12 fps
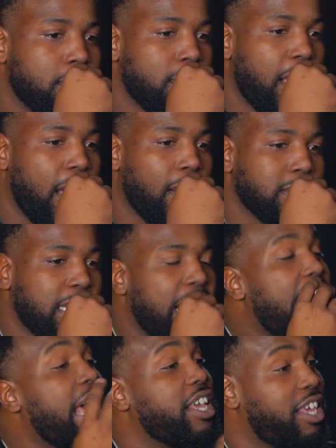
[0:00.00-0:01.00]
do I say,
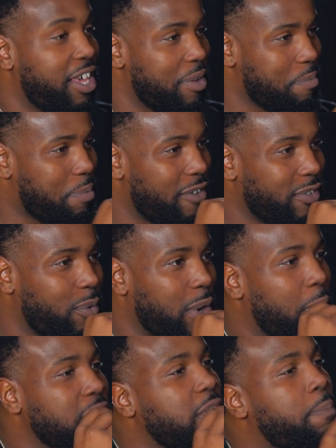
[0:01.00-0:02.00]
etiquette? Perfect word.
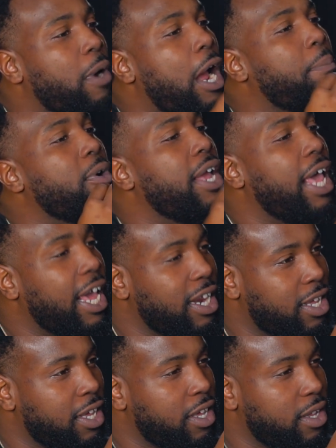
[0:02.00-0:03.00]
What is the proper
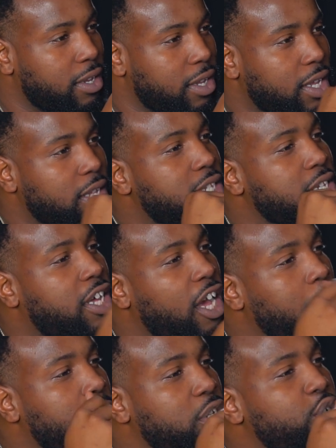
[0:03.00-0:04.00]
etiquette to
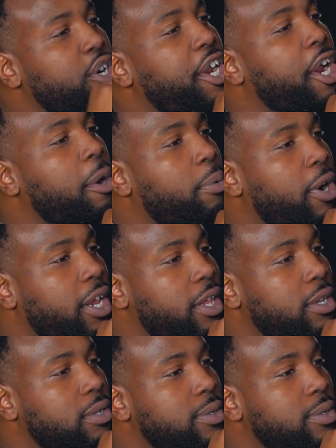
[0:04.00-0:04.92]
come get your hair braided?